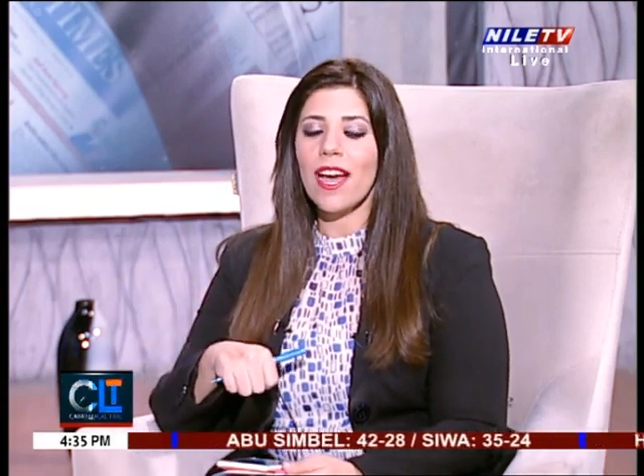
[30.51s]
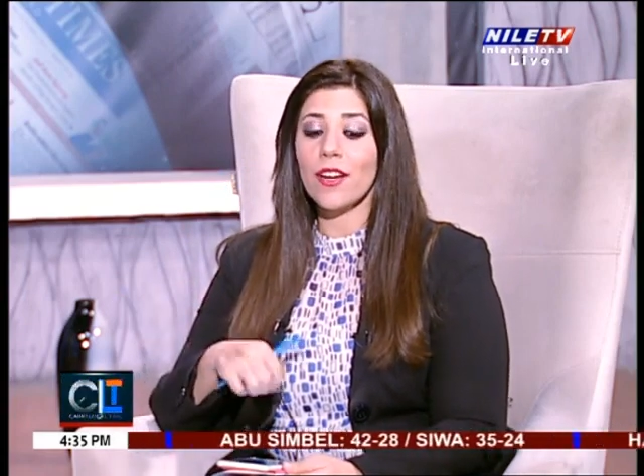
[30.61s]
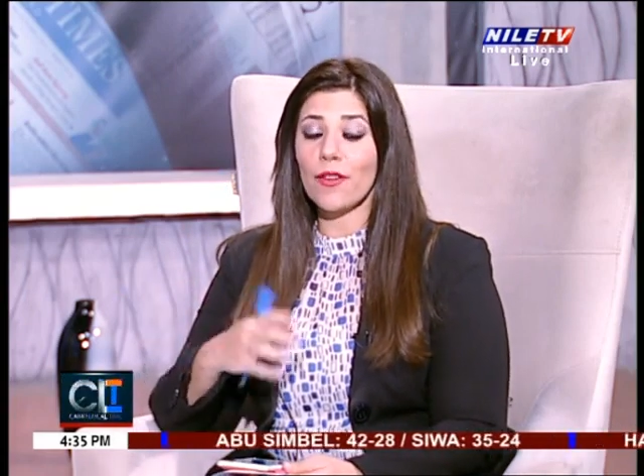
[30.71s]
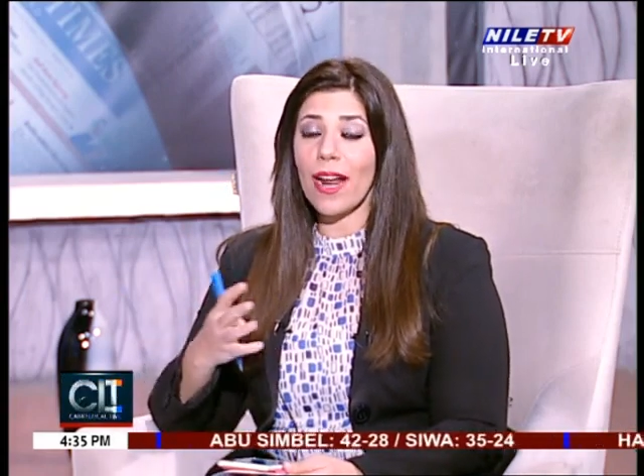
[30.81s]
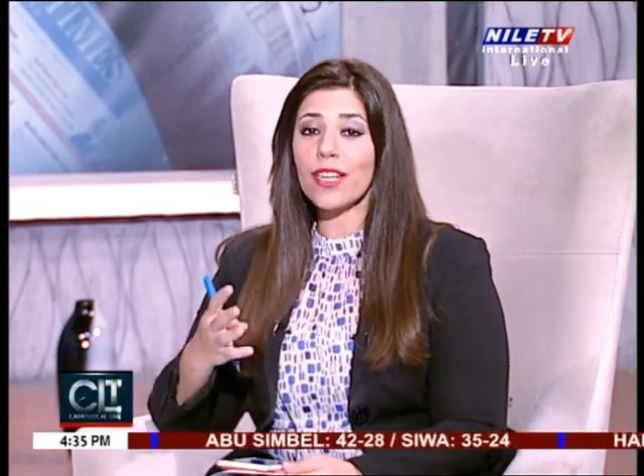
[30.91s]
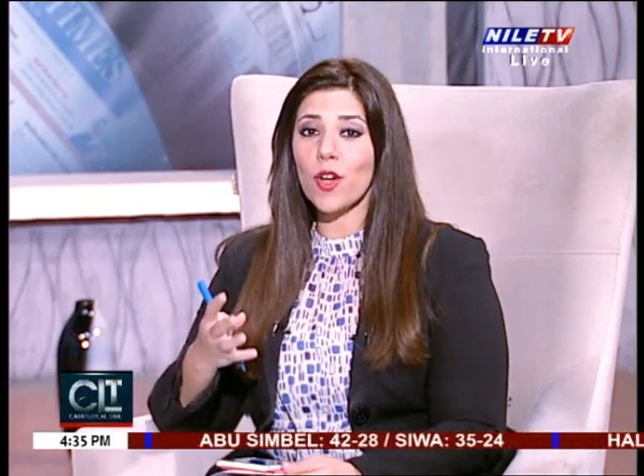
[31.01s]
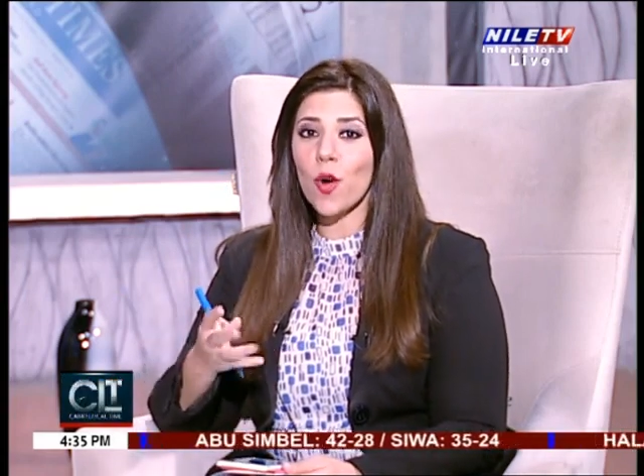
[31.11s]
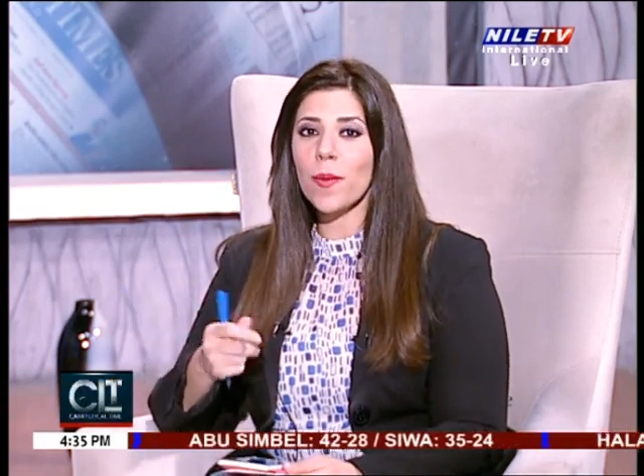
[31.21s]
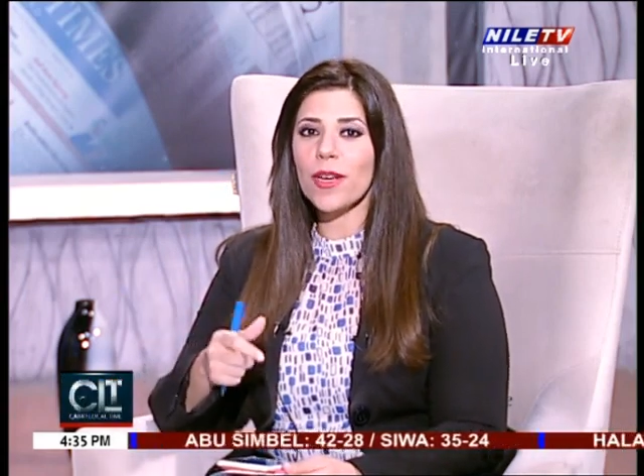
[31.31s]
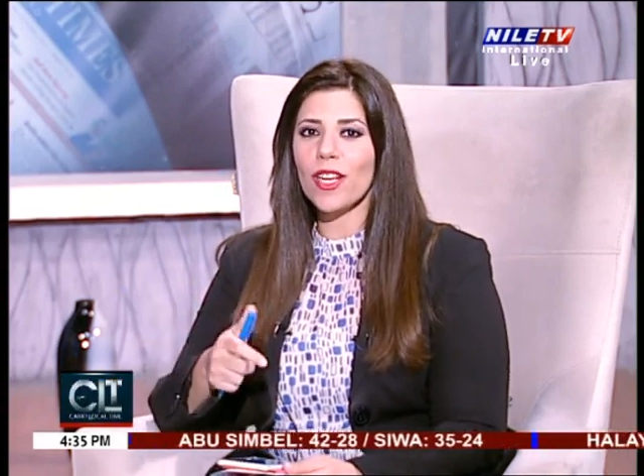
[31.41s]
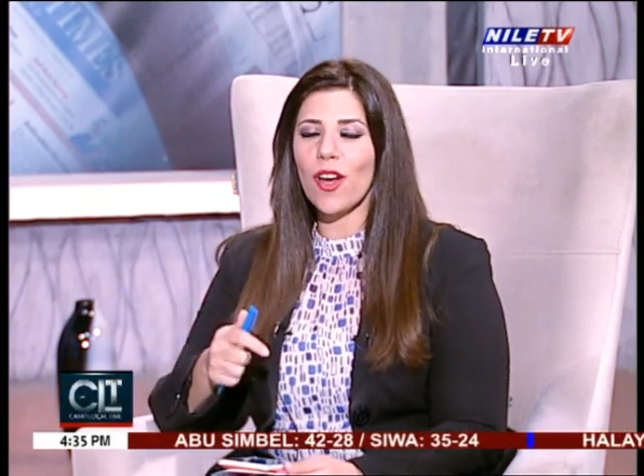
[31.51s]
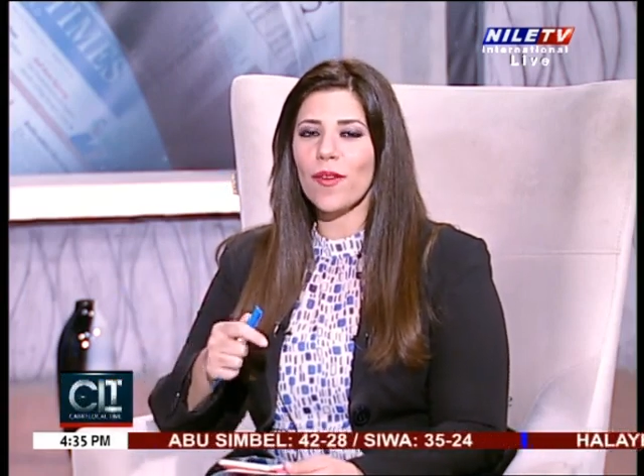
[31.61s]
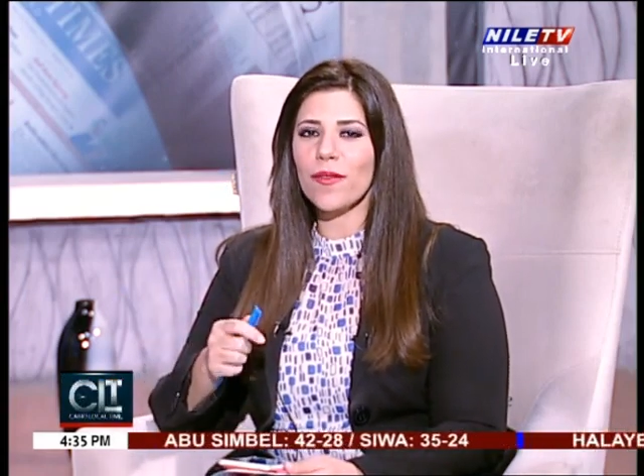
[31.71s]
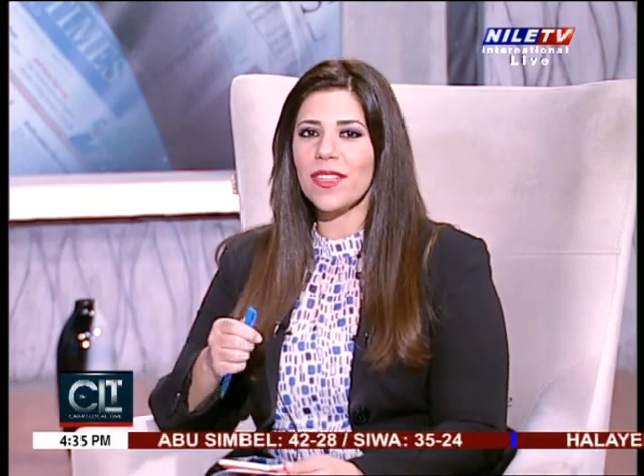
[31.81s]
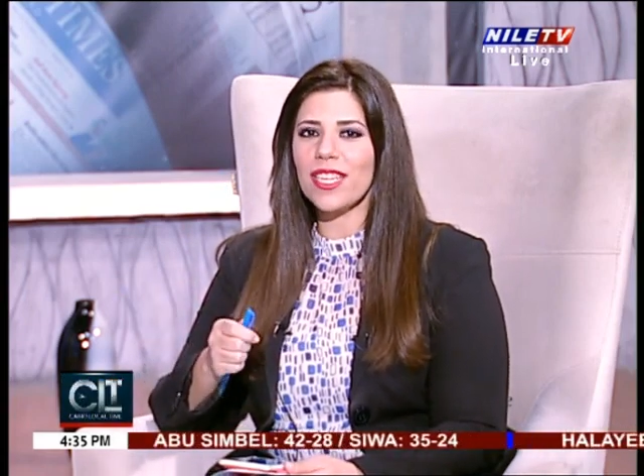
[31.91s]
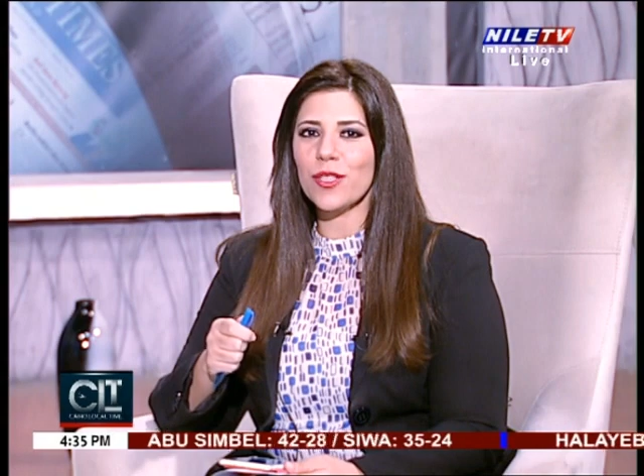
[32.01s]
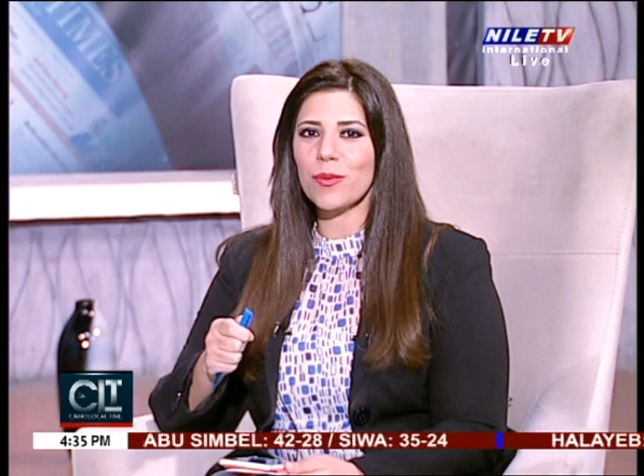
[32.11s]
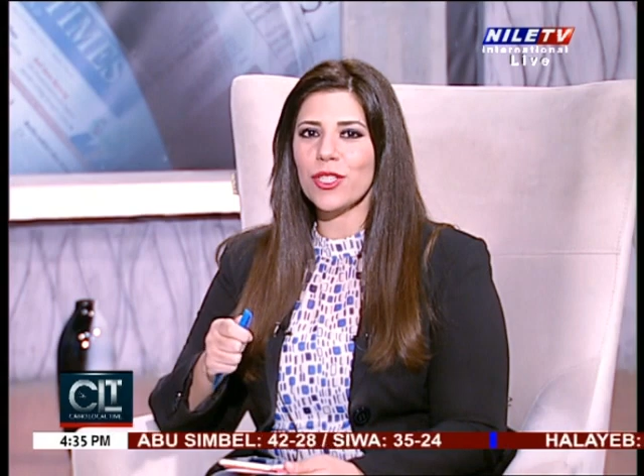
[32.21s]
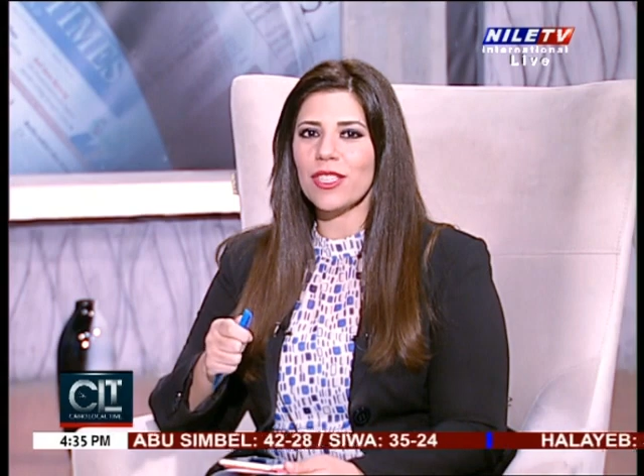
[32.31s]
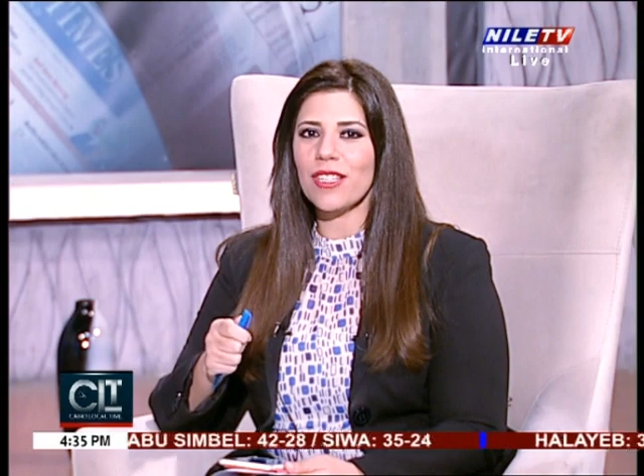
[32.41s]
uh, grand opening of the
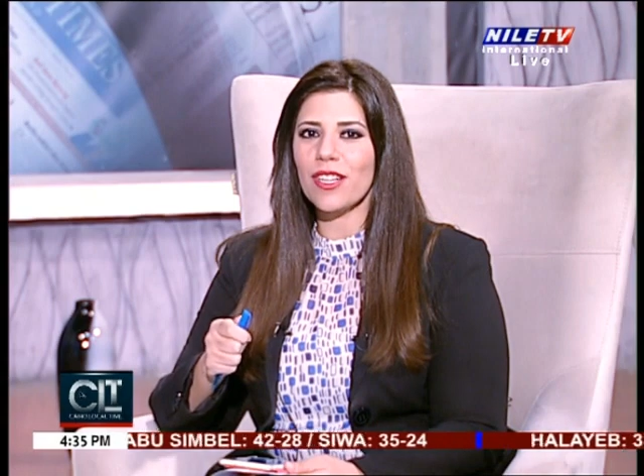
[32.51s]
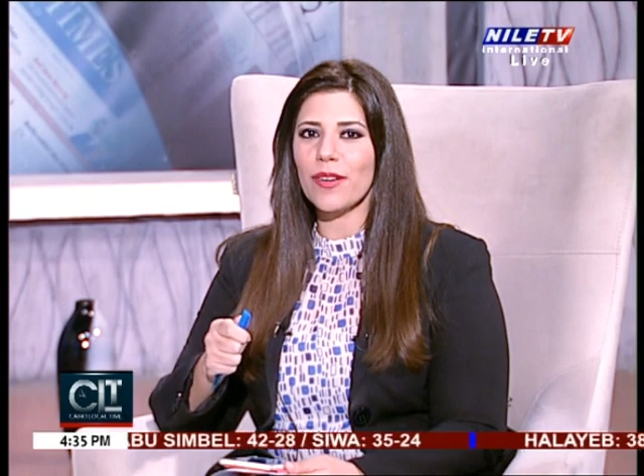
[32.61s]
Egyptian uh,